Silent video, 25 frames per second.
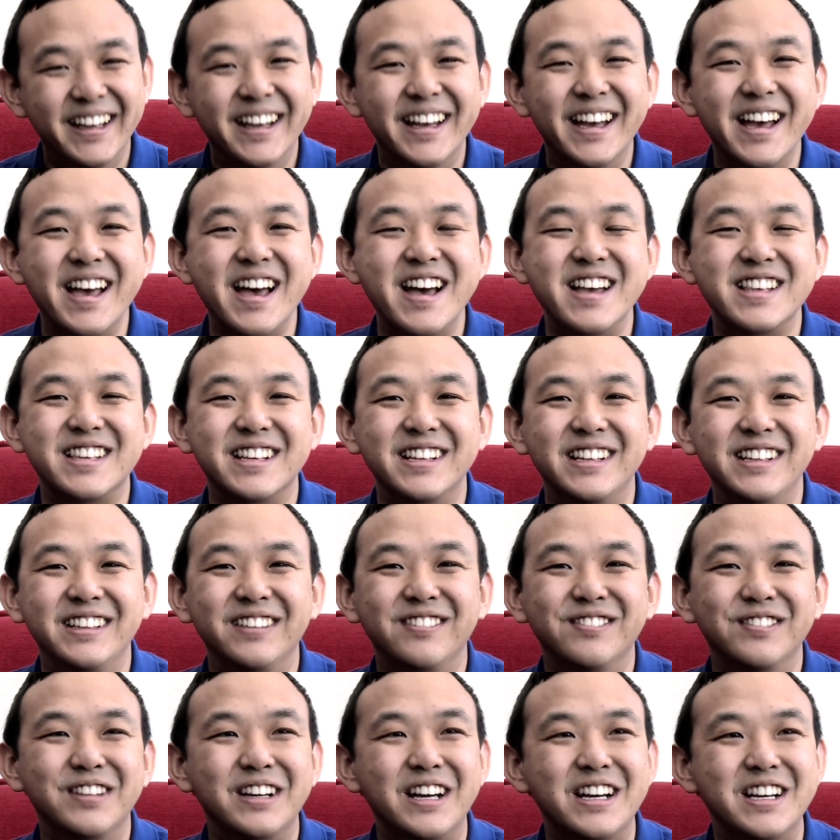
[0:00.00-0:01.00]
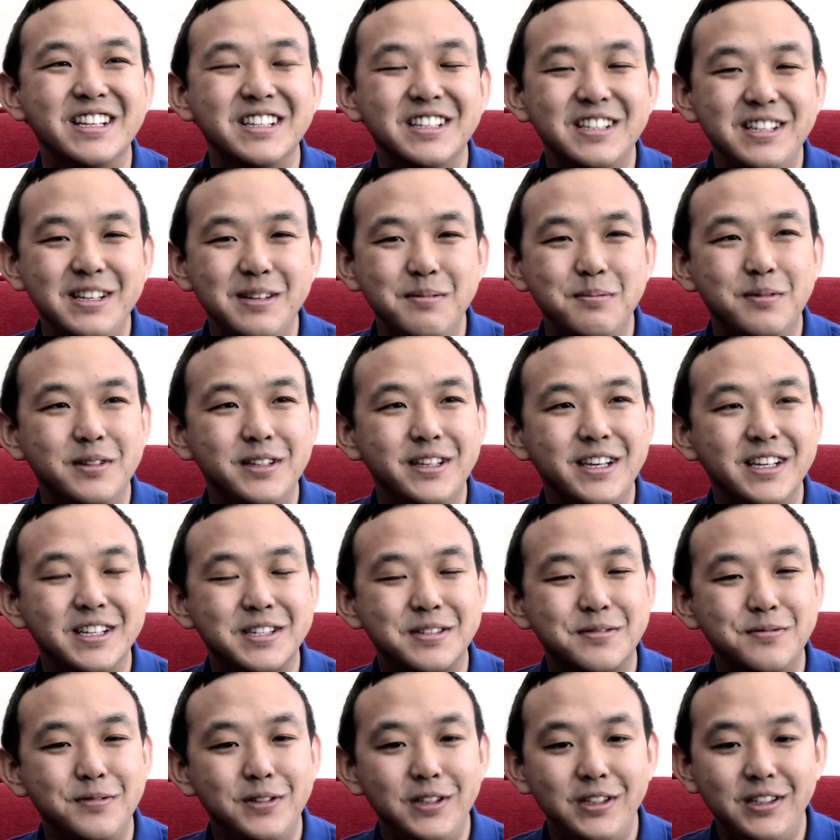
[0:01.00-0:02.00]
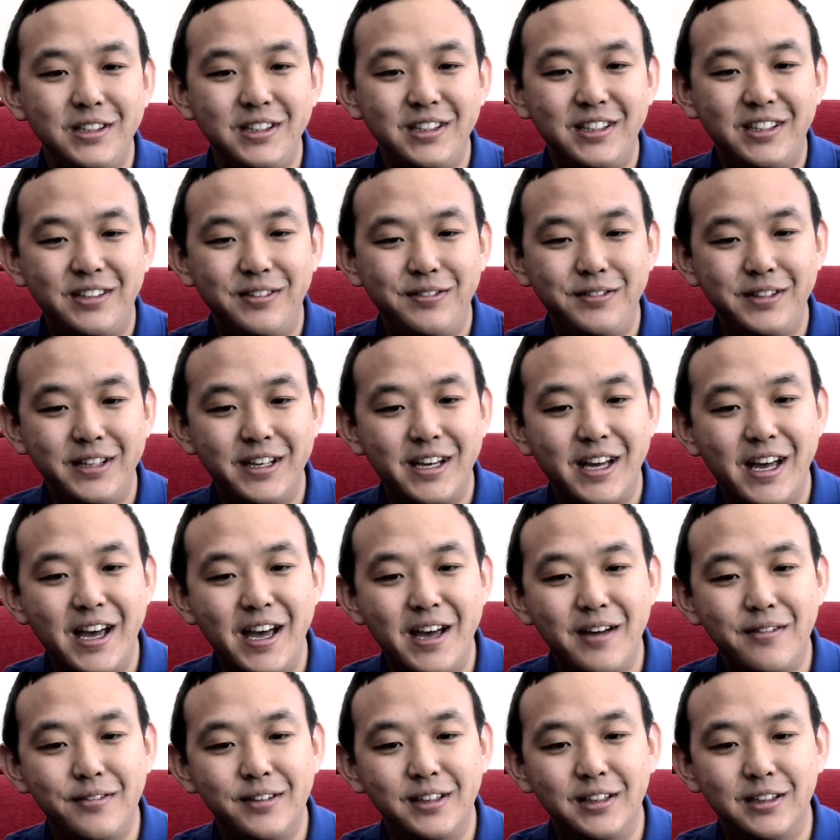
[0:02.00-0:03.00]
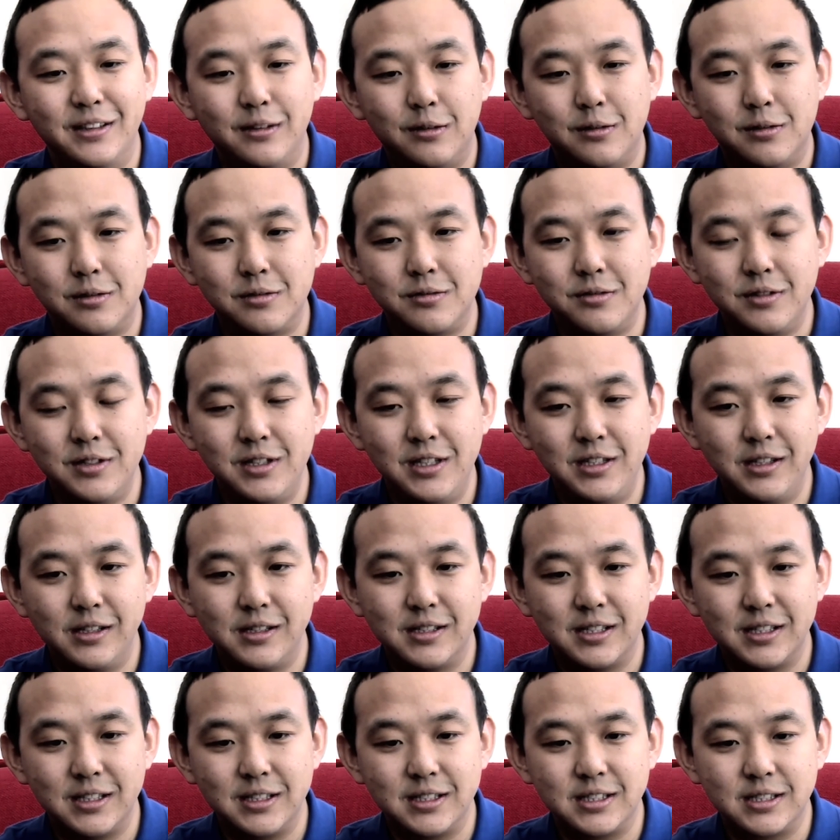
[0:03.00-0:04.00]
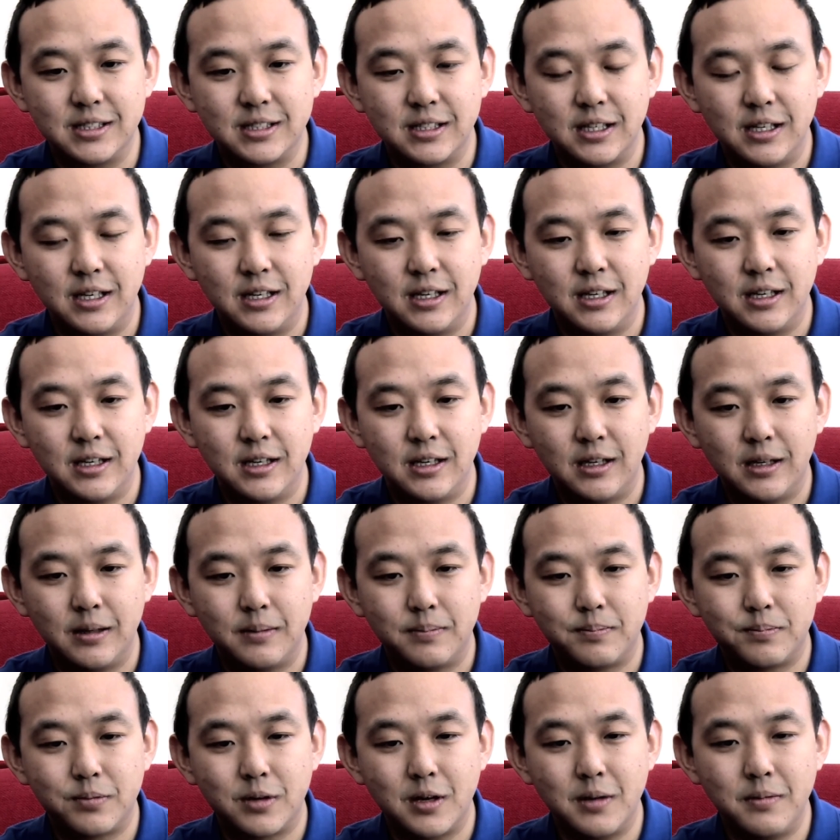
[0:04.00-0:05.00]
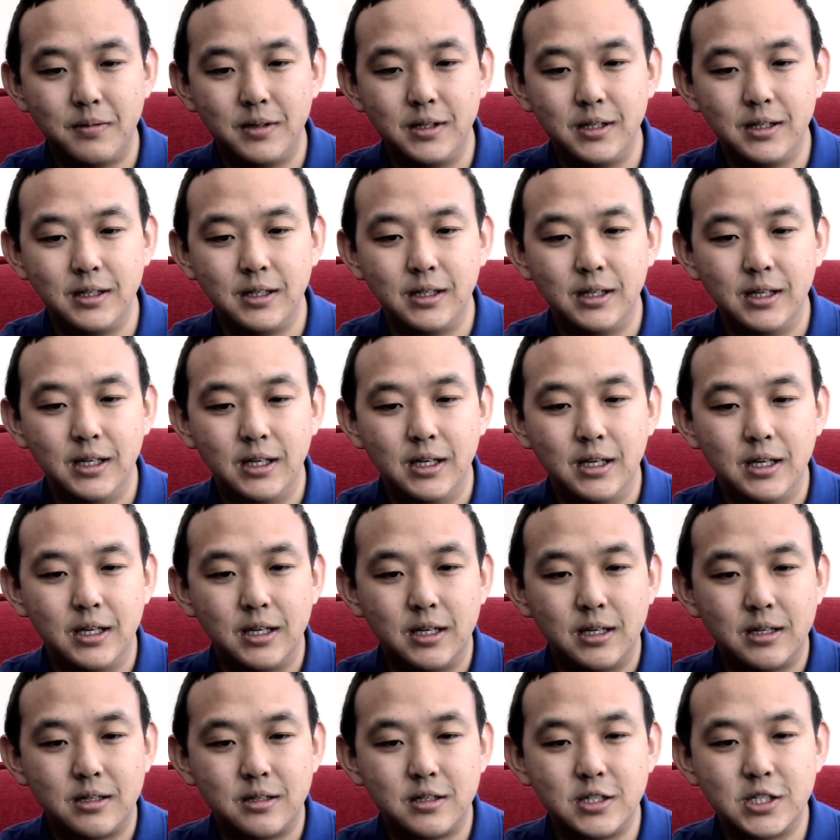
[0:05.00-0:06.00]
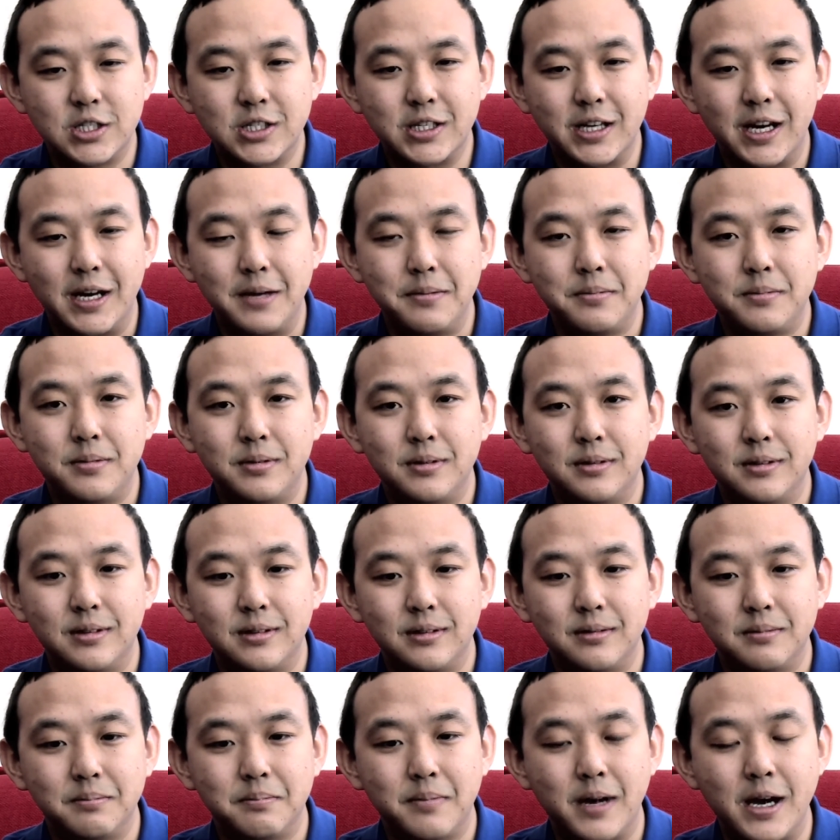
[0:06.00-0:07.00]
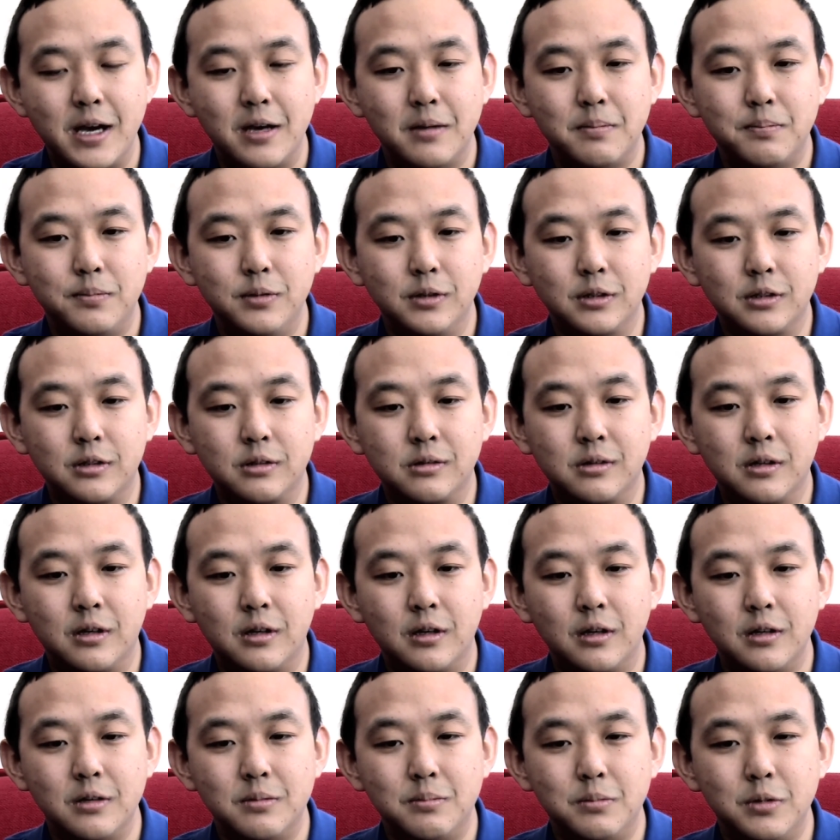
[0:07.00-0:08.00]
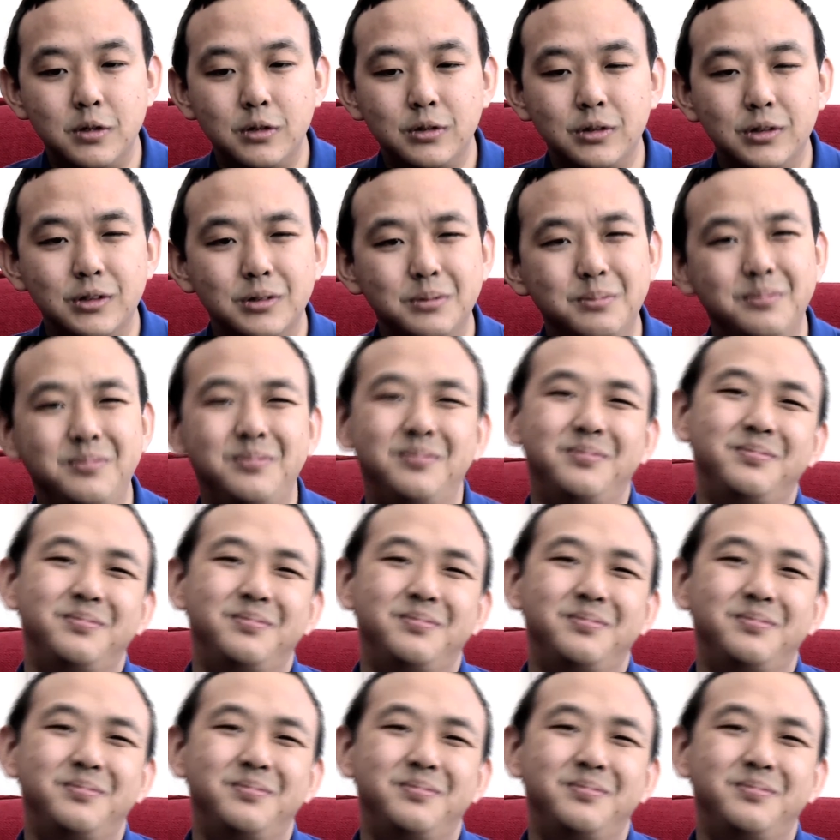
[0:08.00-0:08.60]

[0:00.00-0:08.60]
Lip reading: As a Limbu, yes, we have our own religions. Probably described by a book called Mungdum.